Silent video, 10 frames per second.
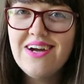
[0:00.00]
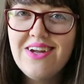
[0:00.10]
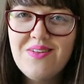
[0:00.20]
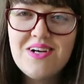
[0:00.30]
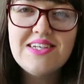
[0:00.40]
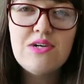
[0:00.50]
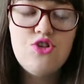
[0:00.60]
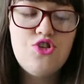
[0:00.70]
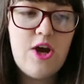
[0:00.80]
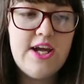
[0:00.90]
I know that
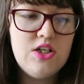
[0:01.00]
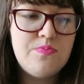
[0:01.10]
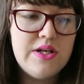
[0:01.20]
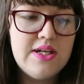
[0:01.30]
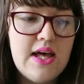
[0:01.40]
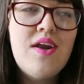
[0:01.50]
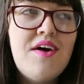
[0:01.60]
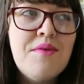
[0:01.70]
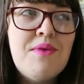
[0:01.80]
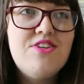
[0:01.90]
sounds strange, but when
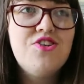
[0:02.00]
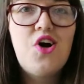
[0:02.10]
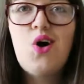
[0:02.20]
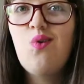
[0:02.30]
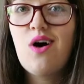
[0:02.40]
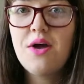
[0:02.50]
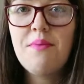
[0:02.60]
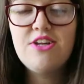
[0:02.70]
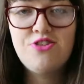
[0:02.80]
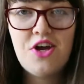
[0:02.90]
I imagine cult, I
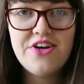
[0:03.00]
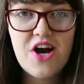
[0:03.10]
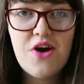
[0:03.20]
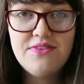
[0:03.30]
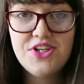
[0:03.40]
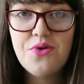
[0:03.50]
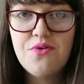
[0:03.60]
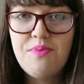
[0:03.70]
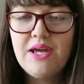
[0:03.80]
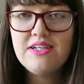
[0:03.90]
imagine like girls who
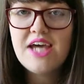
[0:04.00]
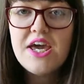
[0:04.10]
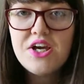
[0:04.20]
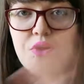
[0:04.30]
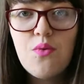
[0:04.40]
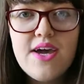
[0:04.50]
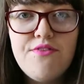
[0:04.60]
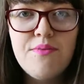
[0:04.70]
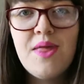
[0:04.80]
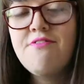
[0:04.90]
have been taken away
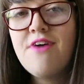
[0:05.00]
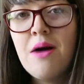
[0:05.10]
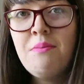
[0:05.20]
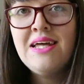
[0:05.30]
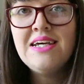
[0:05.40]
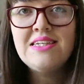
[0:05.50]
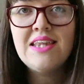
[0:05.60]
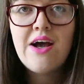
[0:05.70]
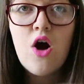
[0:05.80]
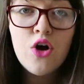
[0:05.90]
from their families and
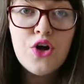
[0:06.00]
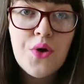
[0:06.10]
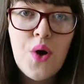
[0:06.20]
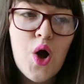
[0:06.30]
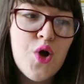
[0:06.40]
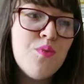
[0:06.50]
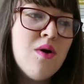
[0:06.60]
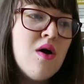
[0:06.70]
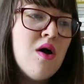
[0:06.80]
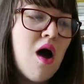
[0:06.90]
they can't go home,
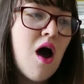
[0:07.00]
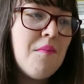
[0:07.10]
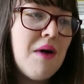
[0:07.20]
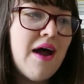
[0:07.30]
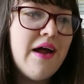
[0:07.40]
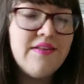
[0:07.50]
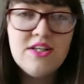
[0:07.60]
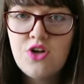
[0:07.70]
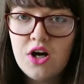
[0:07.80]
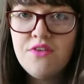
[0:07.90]
and
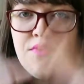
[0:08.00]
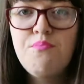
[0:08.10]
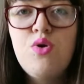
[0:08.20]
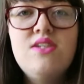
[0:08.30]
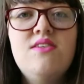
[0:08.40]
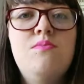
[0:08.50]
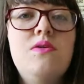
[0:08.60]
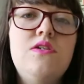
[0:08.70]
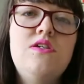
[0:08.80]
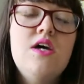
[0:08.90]
this kind of
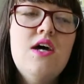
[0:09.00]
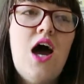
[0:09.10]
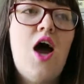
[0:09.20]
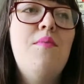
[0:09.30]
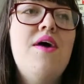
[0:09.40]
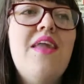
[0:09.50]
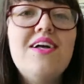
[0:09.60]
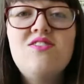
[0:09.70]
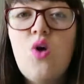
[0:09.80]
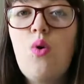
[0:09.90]
imprisonment, and
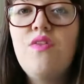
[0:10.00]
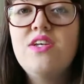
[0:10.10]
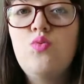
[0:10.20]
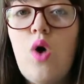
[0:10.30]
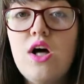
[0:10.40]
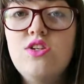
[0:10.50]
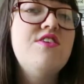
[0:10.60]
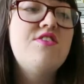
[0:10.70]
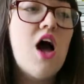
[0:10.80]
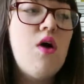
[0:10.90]
that's not what this was.
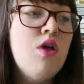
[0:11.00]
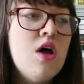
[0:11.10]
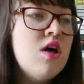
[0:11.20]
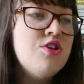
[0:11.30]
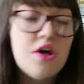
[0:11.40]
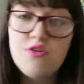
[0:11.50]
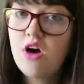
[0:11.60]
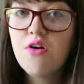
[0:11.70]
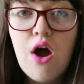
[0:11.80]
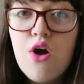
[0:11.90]
This girl does
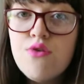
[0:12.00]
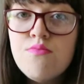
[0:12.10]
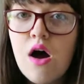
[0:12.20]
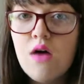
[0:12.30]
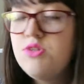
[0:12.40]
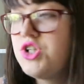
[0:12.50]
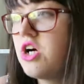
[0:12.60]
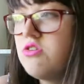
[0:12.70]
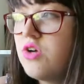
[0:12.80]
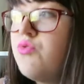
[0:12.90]
go home, she
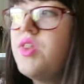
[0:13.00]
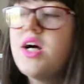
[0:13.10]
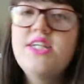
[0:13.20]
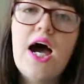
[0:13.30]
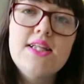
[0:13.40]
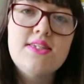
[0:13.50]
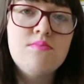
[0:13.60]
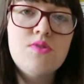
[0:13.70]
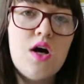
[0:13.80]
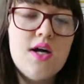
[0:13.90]
goes off with her dad
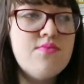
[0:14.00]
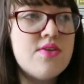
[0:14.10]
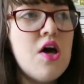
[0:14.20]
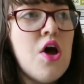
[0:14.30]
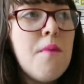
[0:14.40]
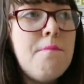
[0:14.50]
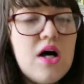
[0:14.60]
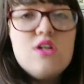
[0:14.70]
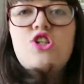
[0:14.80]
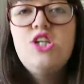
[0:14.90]
sometimes,
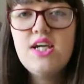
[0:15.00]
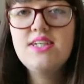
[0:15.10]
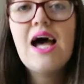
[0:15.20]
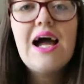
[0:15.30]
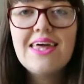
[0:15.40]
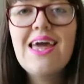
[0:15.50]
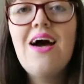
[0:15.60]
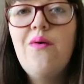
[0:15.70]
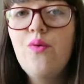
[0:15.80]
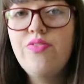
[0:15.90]
but she is hanging
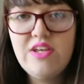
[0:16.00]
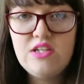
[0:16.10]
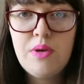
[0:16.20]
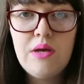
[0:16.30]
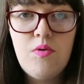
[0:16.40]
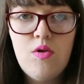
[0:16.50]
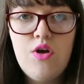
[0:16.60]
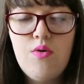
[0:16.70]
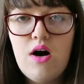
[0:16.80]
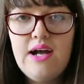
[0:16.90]
out with these people
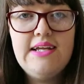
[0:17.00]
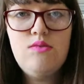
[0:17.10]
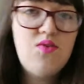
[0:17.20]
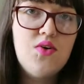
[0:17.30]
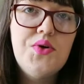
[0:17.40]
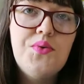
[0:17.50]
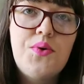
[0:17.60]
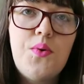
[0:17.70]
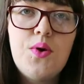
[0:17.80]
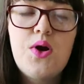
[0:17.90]
who are in what you
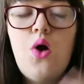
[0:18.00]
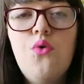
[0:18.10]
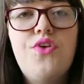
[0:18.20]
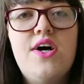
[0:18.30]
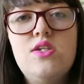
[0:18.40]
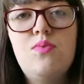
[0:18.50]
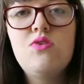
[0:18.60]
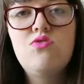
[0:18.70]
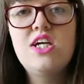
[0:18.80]
would call a cult, I suppose.